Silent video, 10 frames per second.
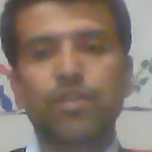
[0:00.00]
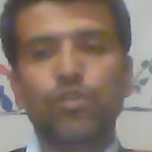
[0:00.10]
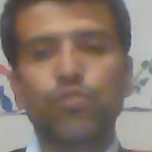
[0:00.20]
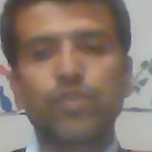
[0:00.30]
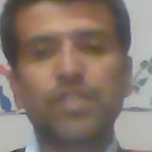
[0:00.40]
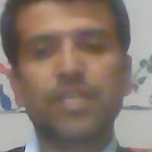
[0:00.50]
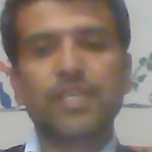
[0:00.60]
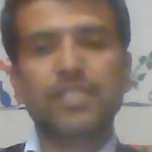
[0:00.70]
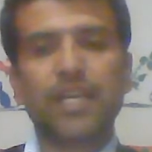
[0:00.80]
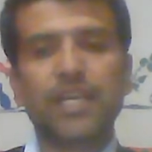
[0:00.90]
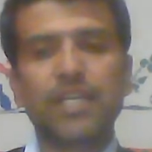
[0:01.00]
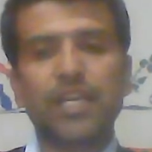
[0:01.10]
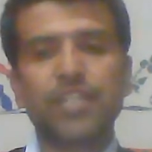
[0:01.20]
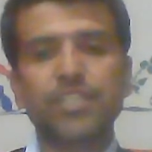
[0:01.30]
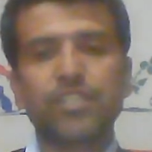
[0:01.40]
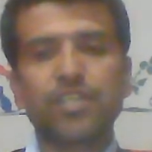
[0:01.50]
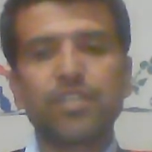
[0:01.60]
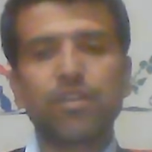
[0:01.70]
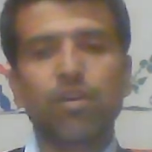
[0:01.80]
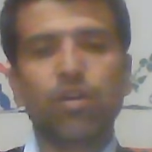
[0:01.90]
with the
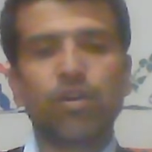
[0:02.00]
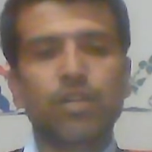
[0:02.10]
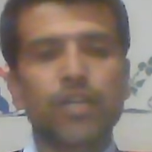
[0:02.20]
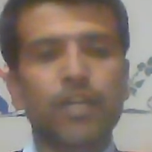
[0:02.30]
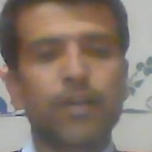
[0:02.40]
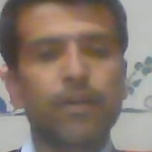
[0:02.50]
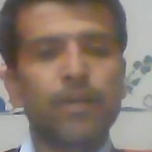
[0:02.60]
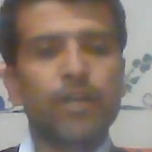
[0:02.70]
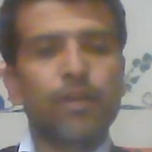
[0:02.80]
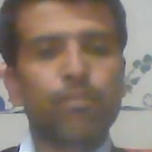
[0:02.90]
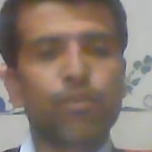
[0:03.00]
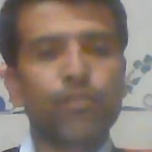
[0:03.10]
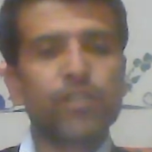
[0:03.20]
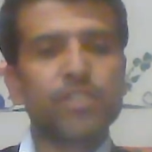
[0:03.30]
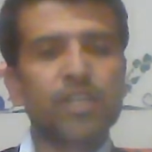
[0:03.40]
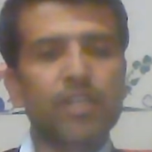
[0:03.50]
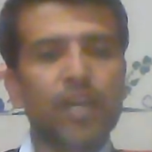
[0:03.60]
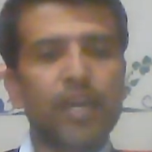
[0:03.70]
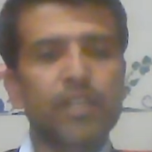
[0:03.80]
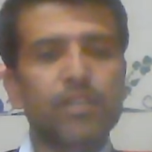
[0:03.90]
editor or professor
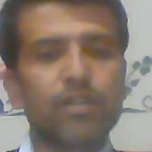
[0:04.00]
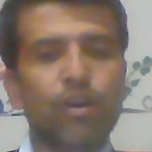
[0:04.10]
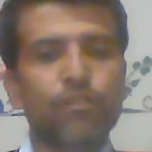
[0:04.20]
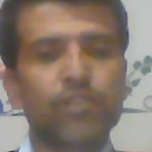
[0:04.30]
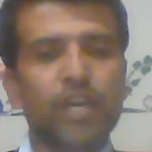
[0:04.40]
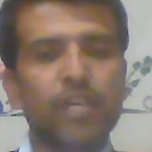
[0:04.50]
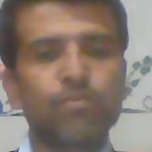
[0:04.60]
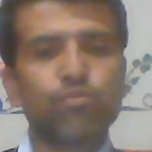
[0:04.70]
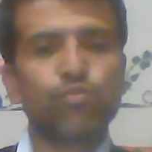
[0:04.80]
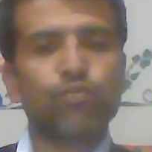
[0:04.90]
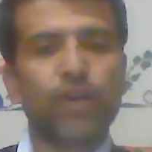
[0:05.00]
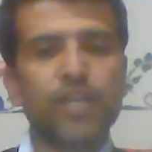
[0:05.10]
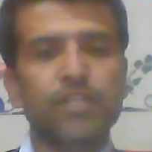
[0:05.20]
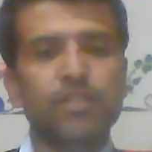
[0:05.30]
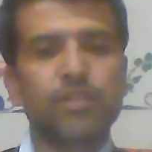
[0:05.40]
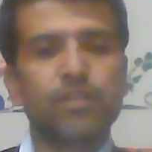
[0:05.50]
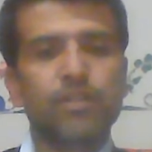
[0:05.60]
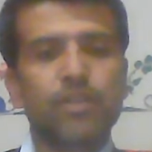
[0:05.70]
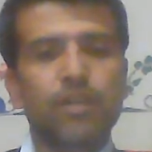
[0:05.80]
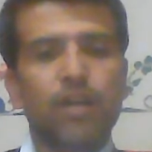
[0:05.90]
ahead of time to find
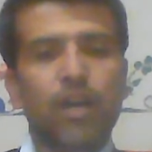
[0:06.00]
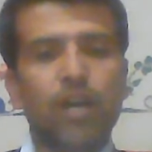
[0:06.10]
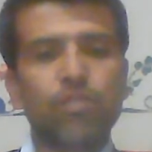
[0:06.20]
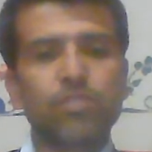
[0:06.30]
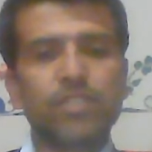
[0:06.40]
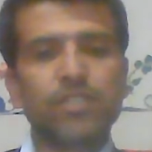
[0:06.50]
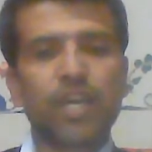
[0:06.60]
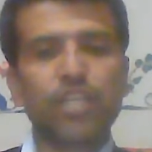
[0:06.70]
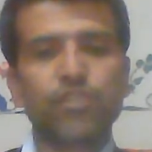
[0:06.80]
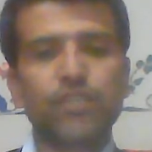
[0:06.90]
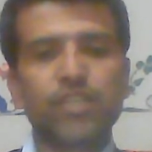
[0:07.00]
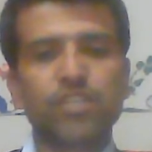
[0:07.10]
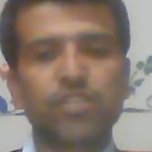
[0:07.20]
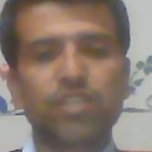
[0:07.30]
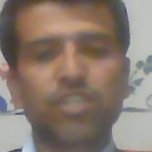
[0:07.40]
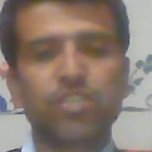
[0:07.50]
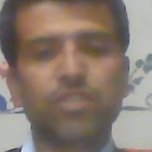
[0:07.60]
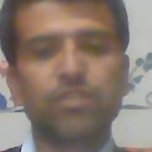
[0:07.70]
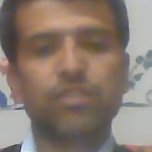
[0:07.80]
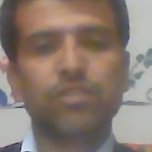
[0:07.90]
out the scientific
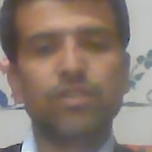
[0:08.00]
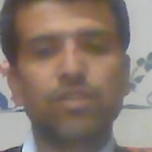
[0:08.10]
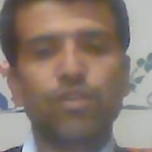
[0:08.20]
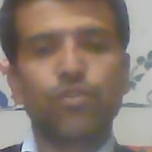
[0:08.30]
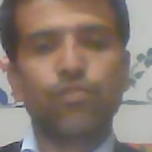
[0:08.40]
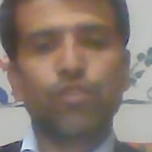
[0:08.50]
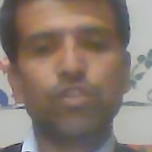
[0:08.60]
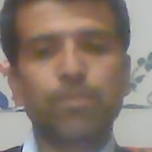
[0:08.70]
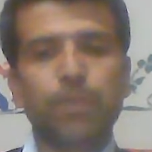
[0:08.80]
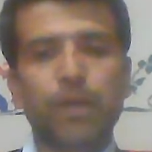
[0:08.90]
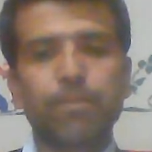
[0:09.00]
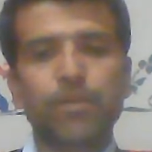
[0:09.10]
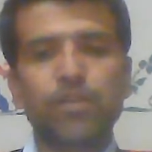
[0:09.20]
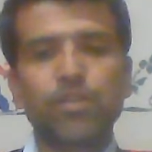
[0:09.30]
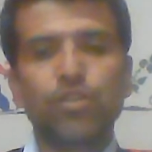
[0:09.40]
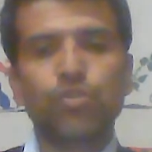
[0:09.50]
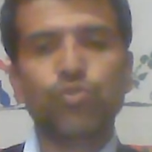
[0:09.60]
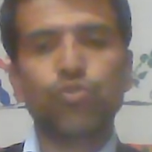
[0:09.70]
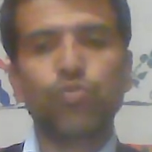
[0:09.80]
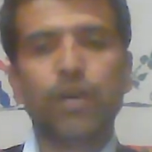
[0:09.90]
instructions for the paper
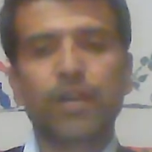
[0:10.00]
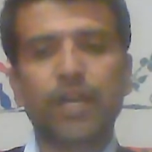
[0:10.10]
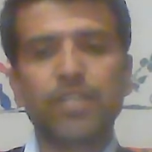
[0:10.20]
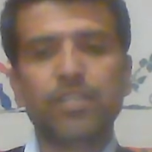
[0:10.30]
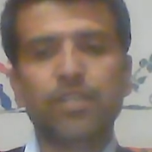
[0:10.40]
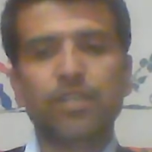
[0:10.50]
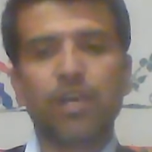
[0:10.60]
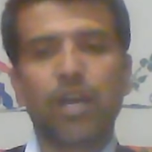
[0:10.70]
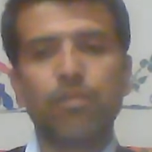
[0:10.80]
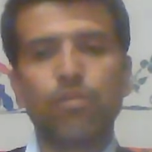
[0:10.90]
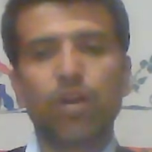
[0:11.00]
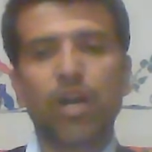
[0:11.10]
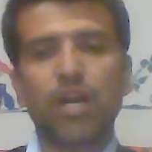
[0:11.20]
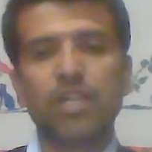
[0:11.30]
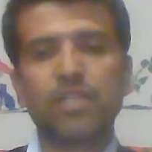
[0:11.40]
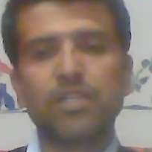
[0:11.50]
you are writing. Above all,